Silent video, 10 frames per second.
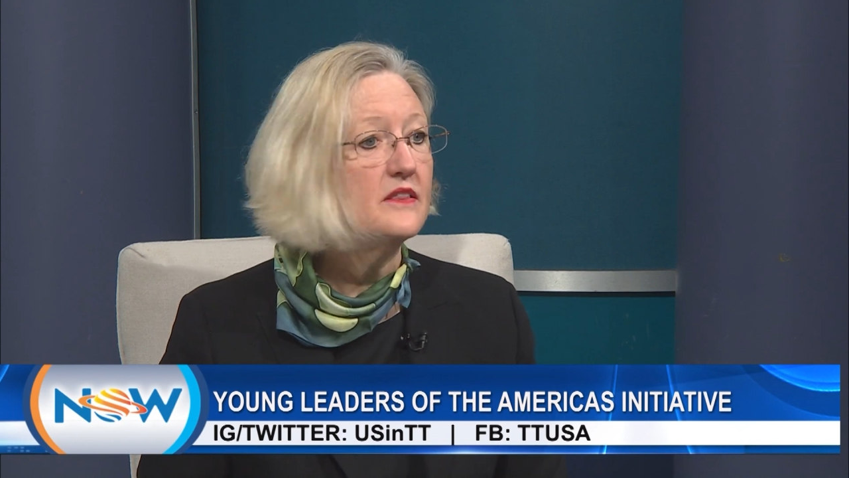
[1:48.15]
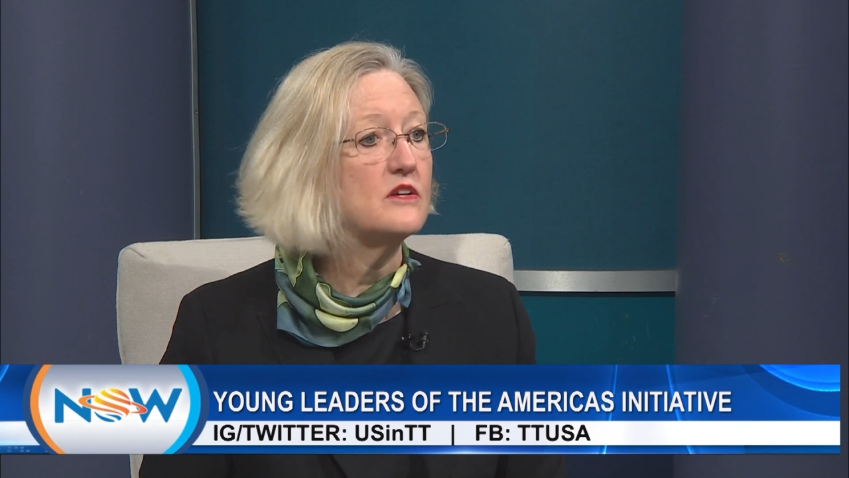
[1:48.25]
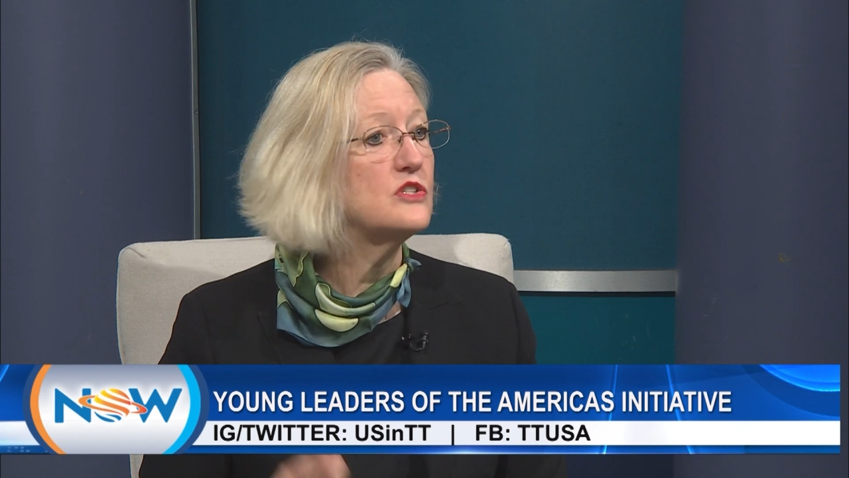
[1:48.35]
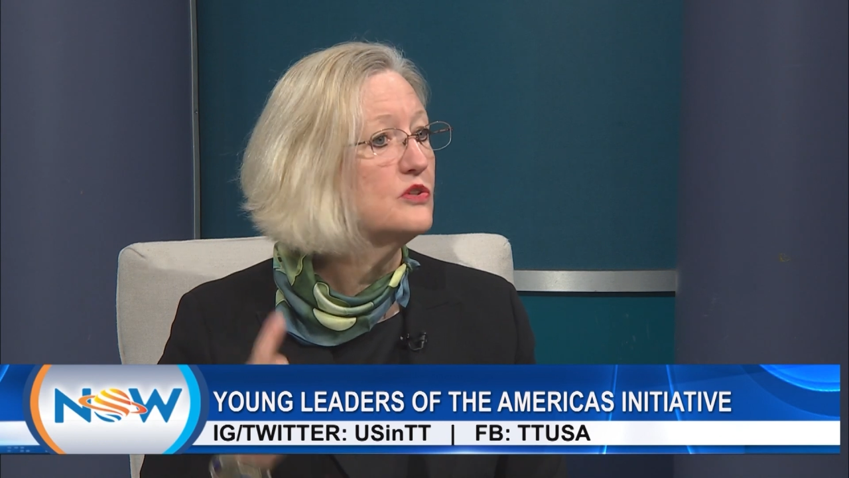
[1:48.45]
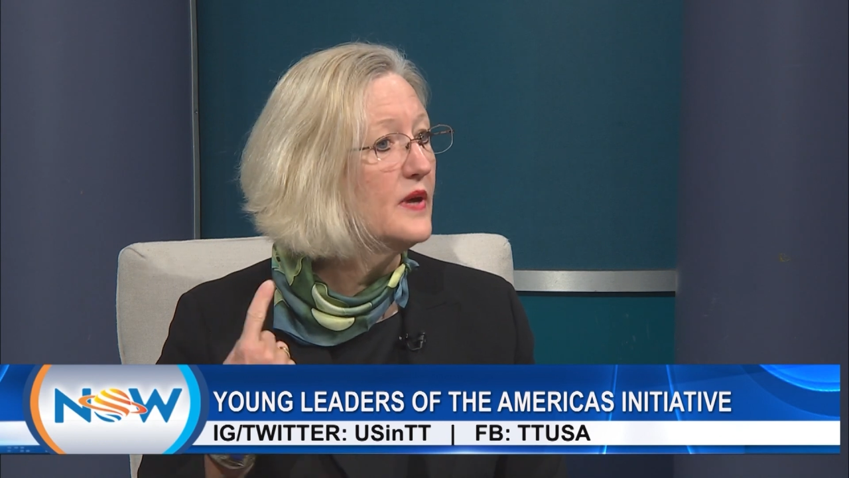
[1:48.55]
and
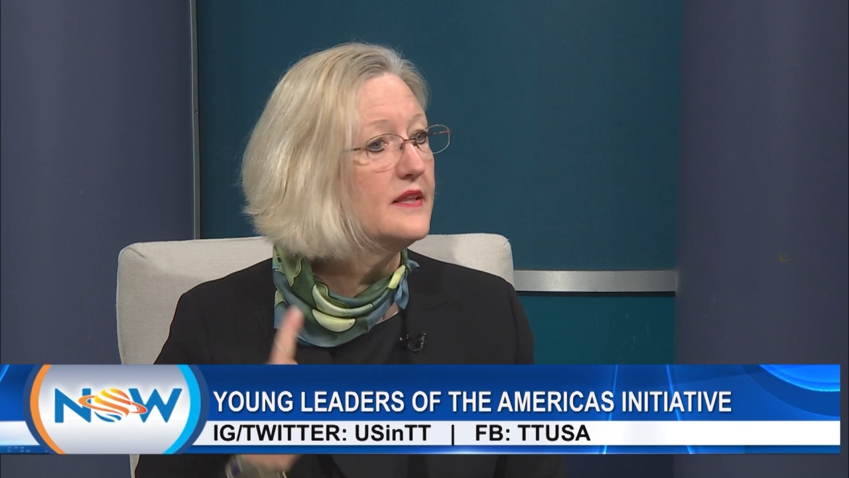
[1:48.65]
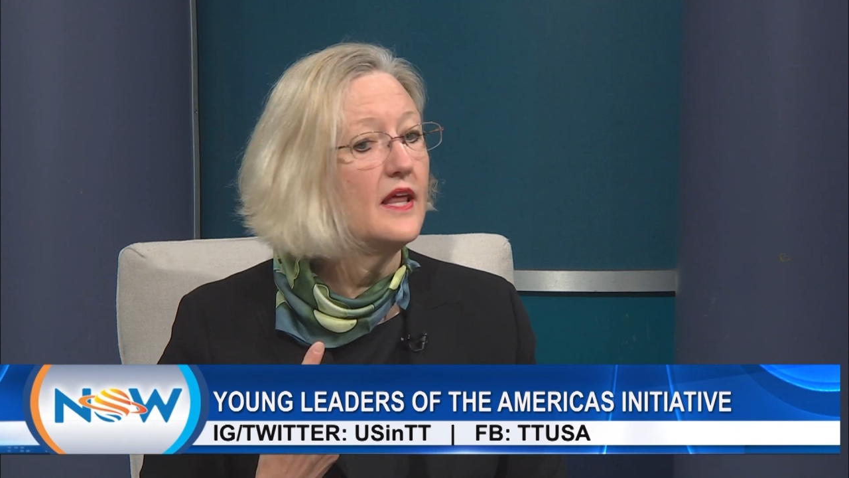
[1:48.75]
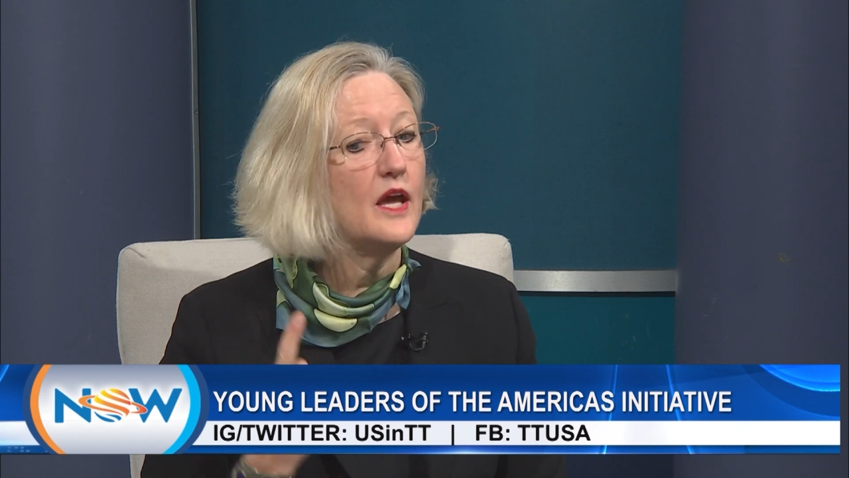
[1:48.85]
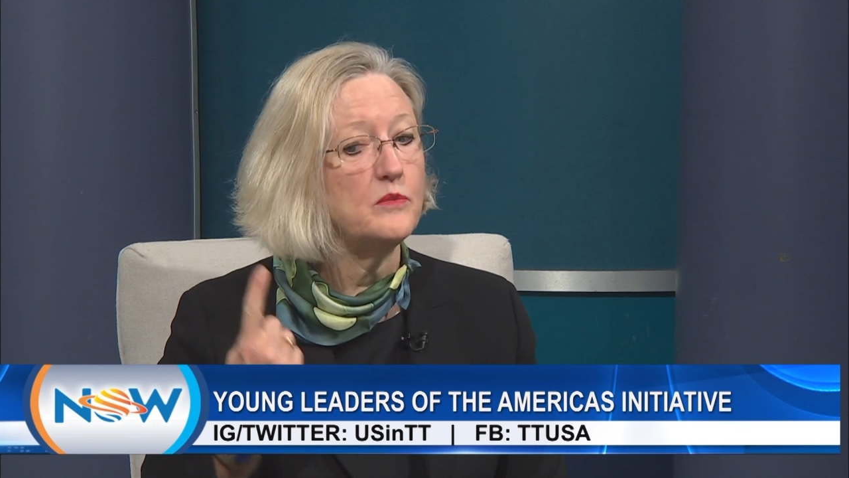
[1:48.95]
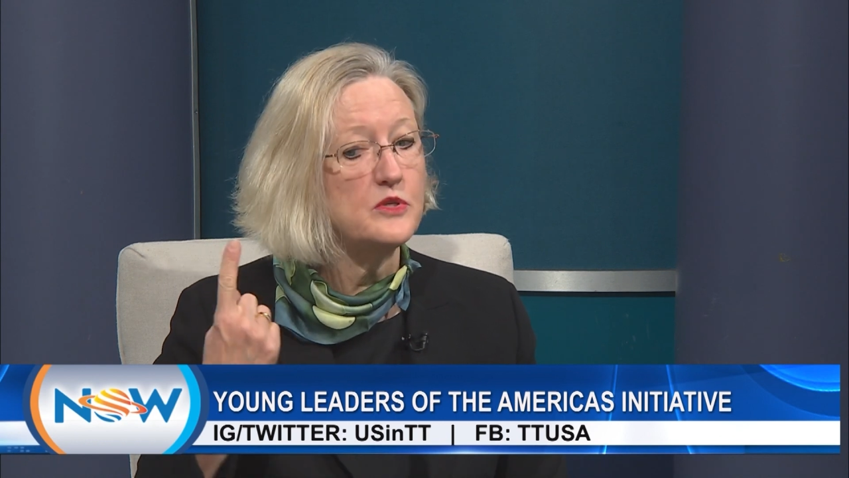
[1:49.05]
there's a direct
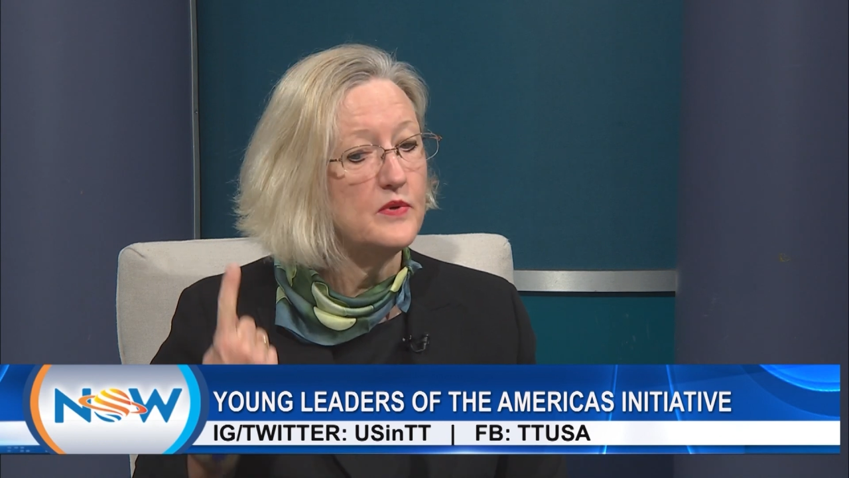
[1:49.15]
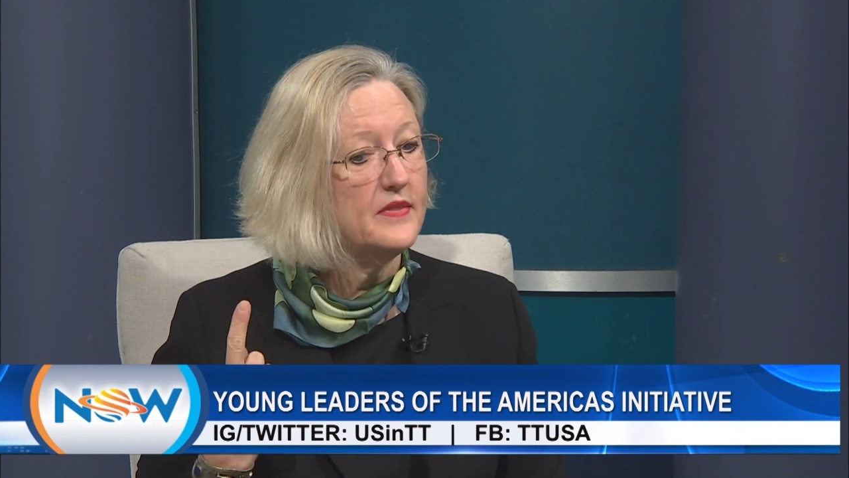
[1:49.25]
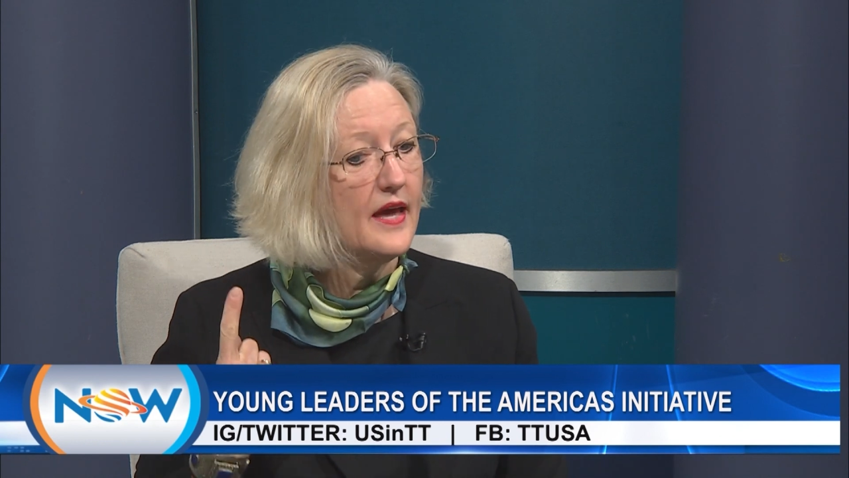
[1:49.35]
line between